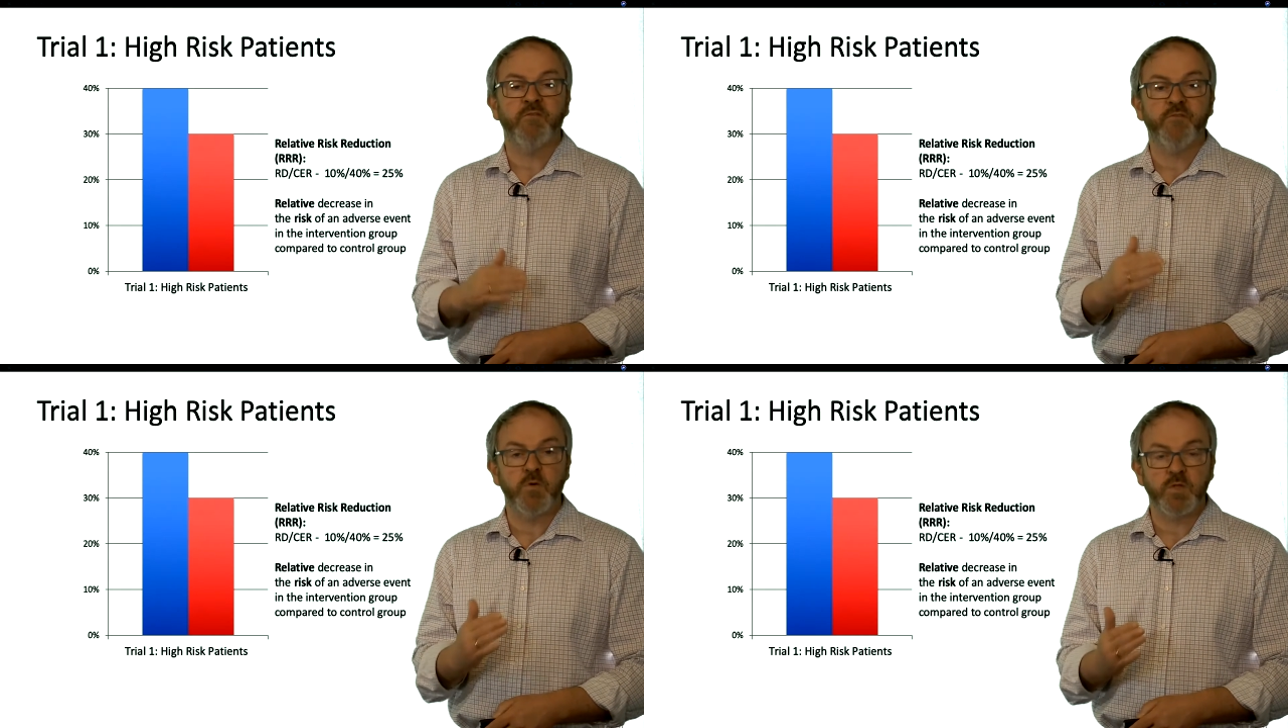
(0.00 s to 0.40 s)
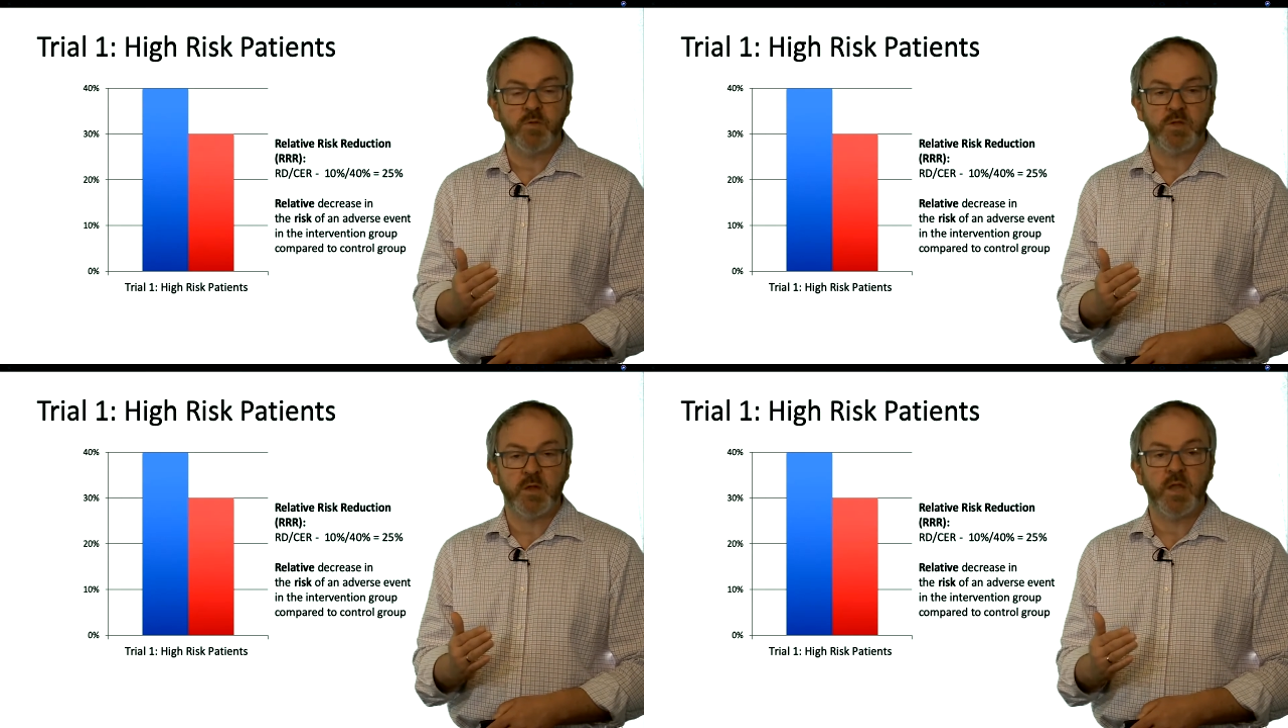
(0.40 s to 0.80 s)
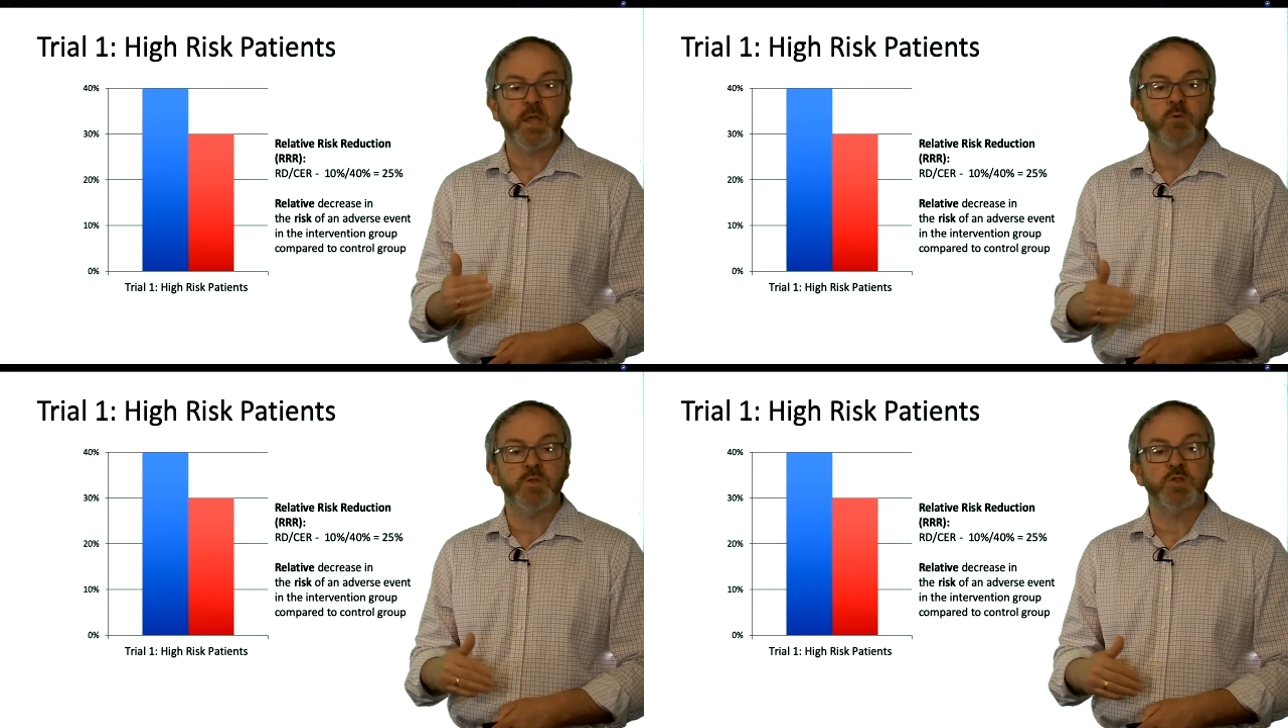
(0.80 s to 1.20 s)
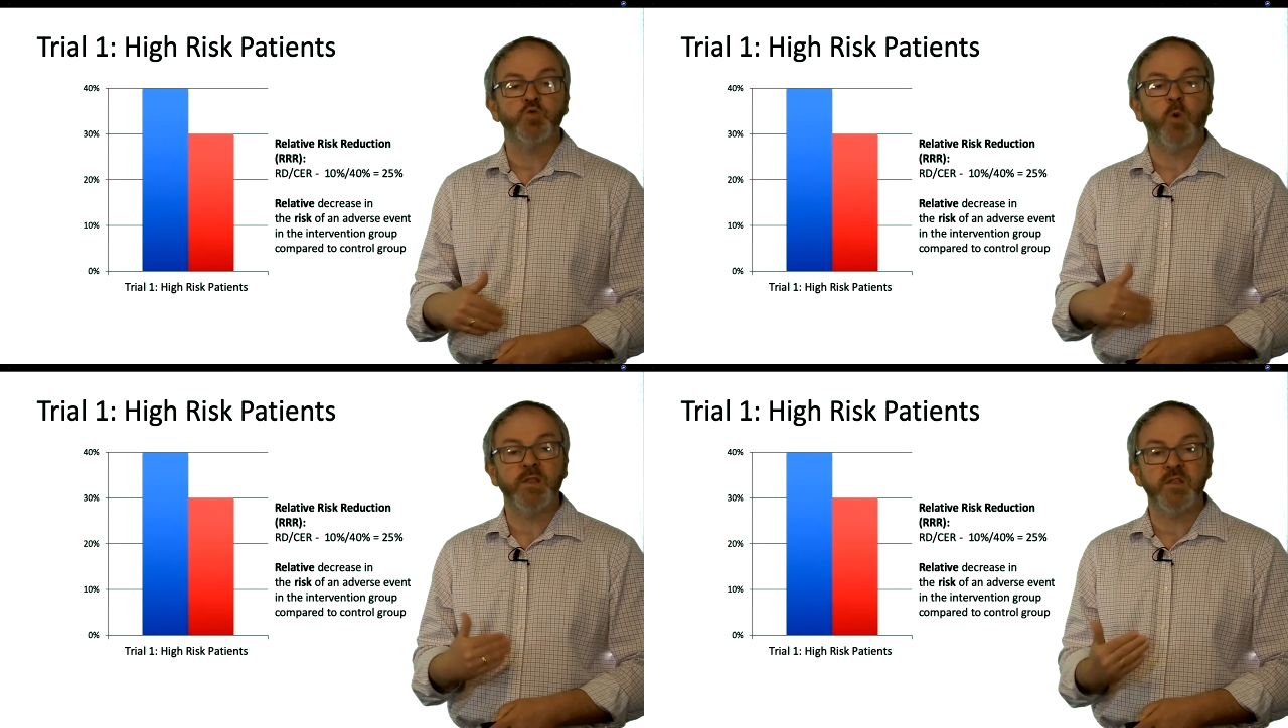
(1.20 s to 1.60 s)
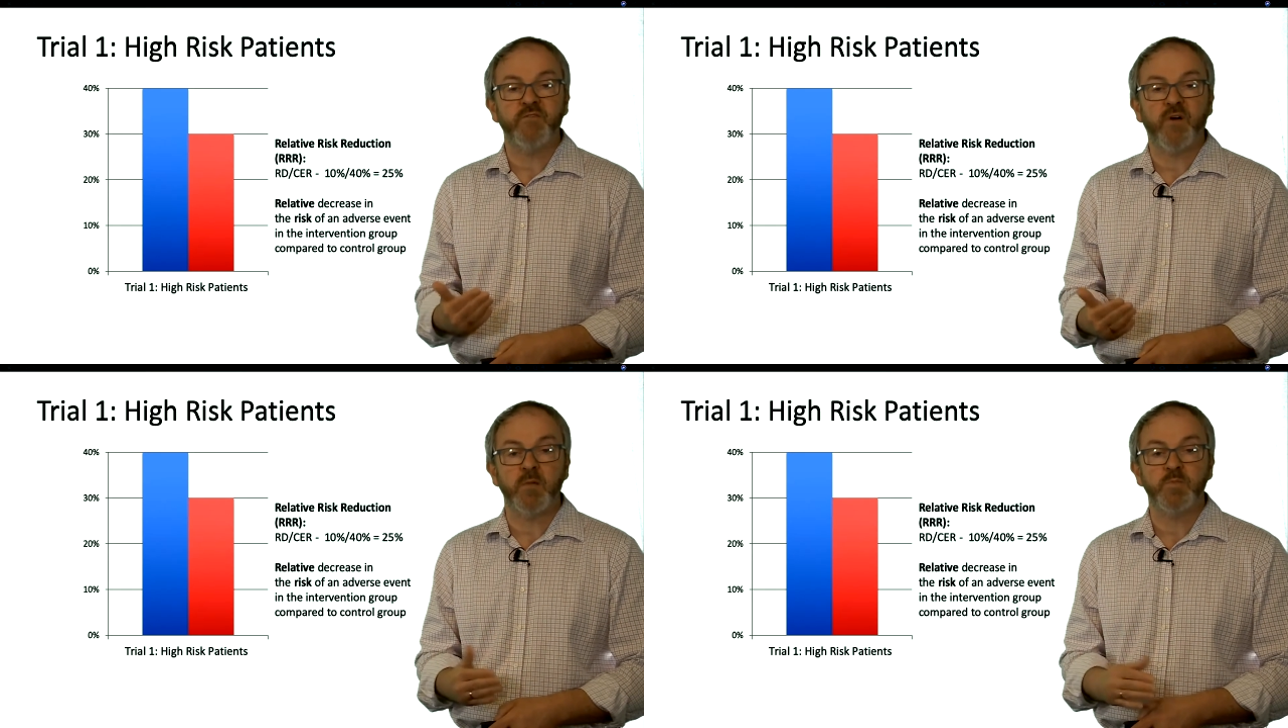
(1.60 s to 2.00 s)
40% equals a
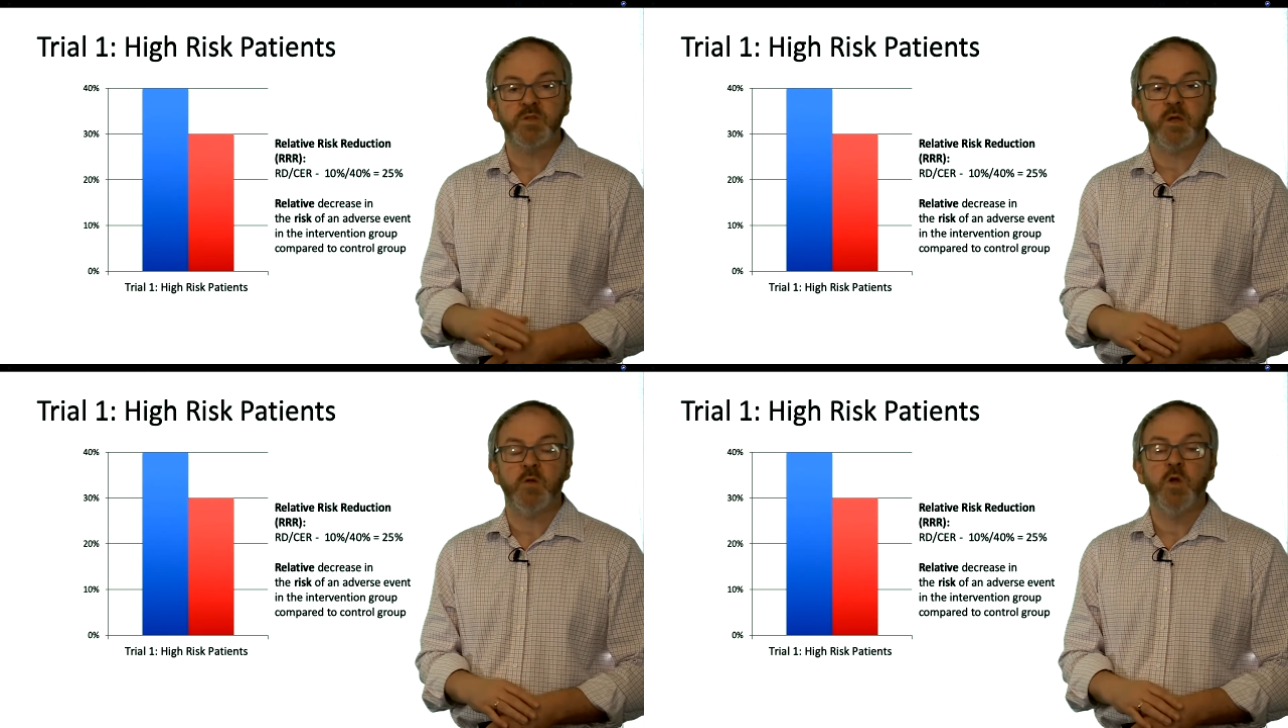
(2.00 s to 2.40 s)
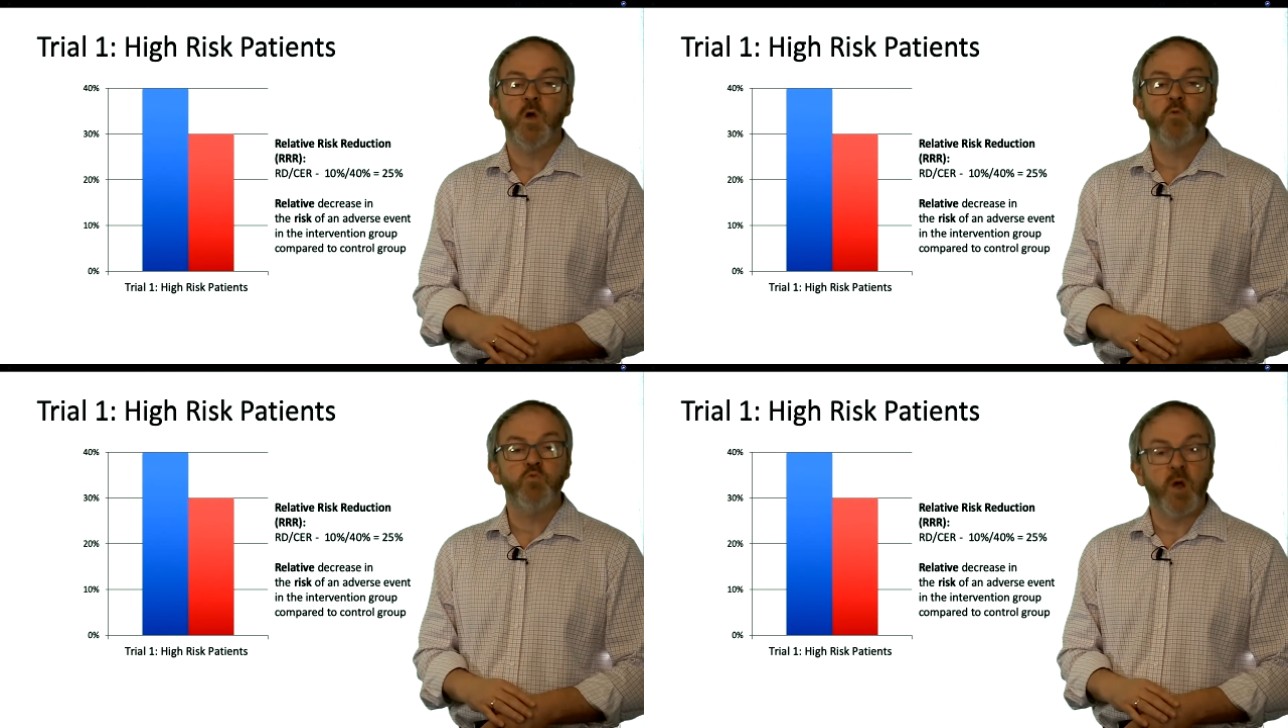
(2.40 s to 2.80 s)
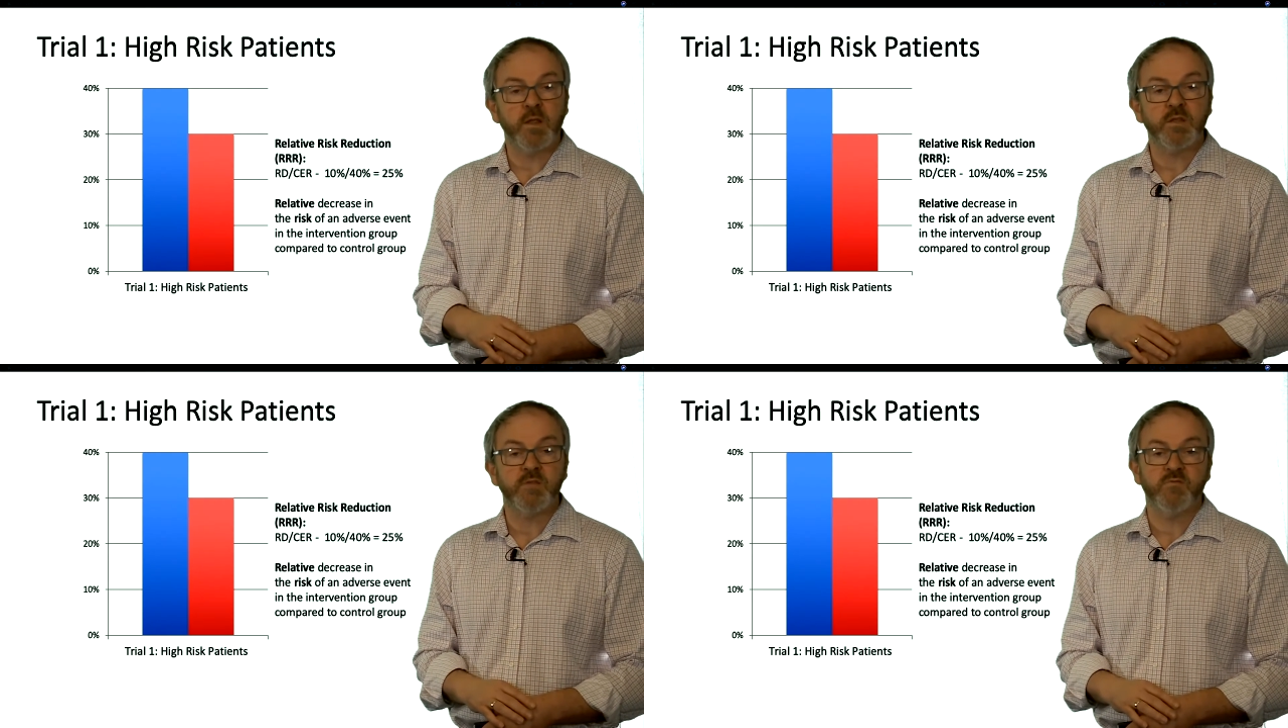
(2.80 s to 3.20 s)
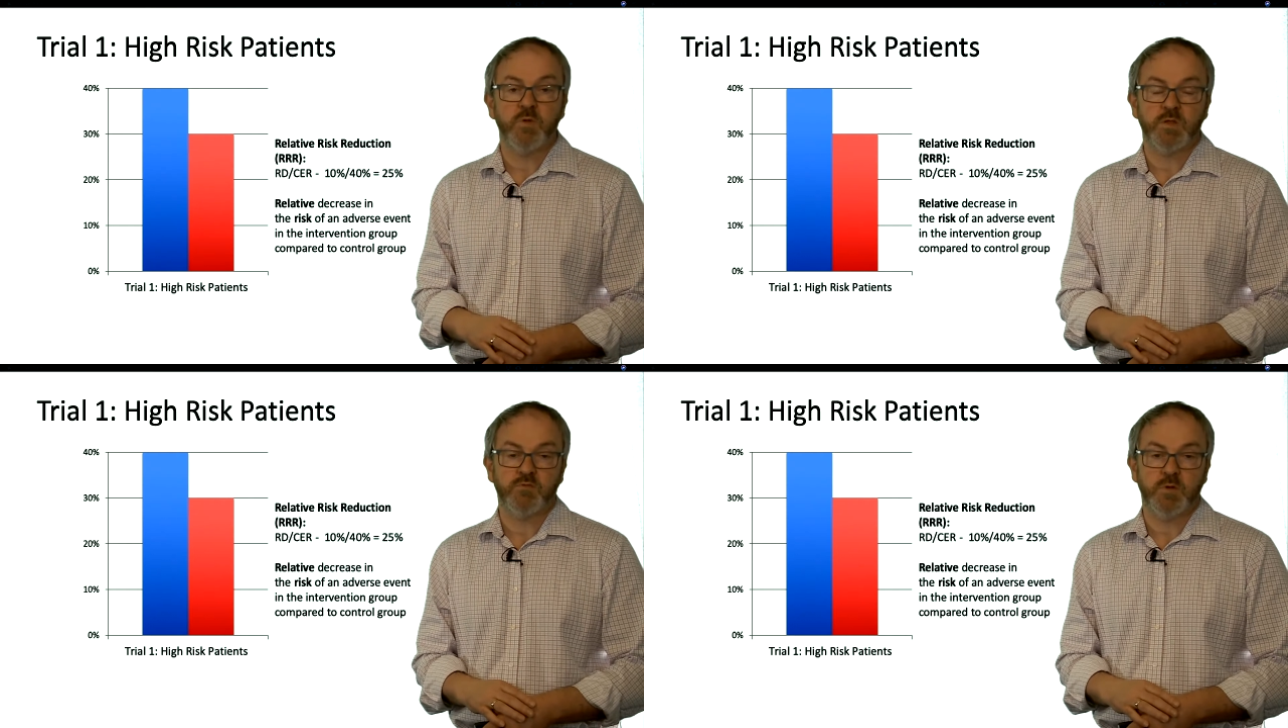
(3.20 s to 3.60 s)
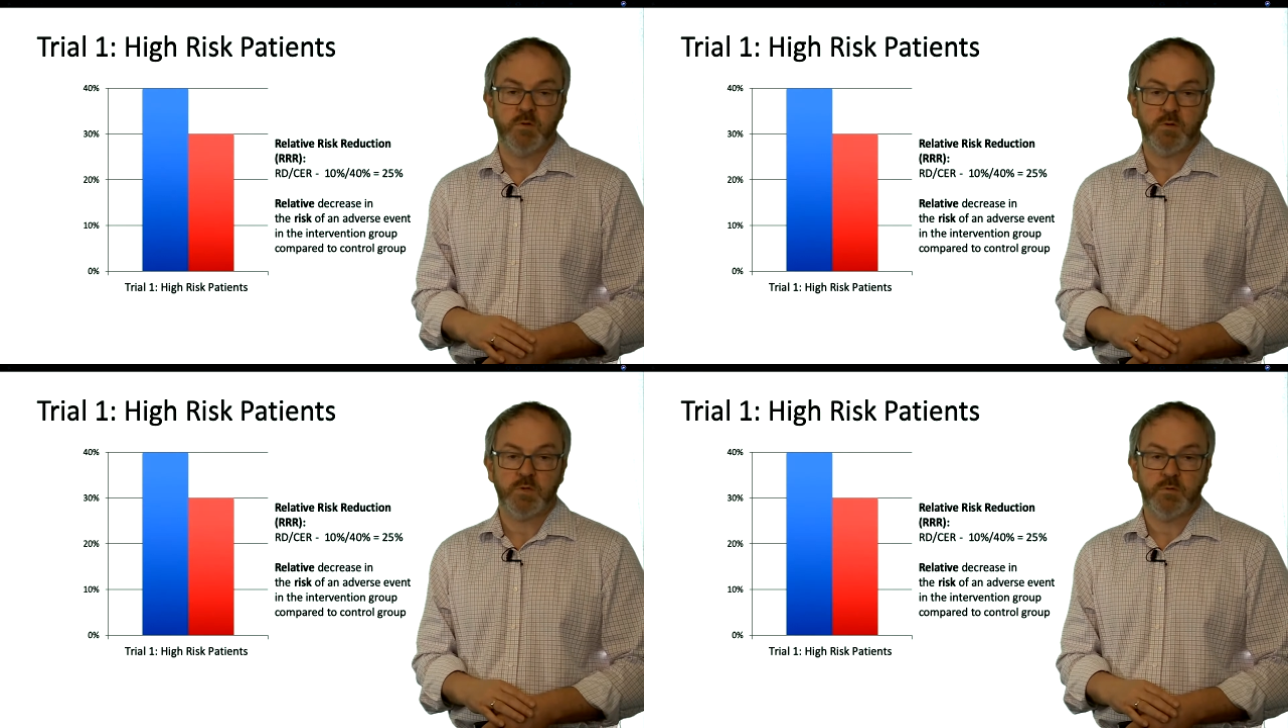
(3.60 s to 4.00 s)
25% relative risk
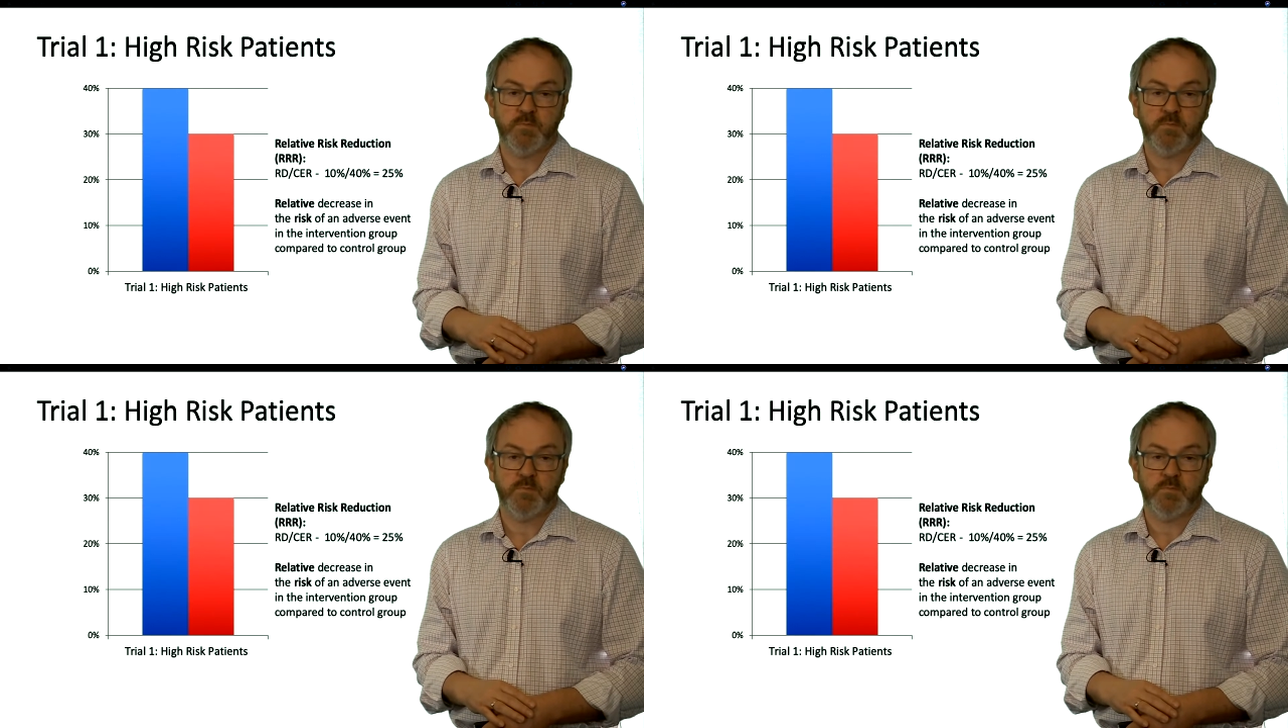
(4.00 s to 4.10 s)
reduction.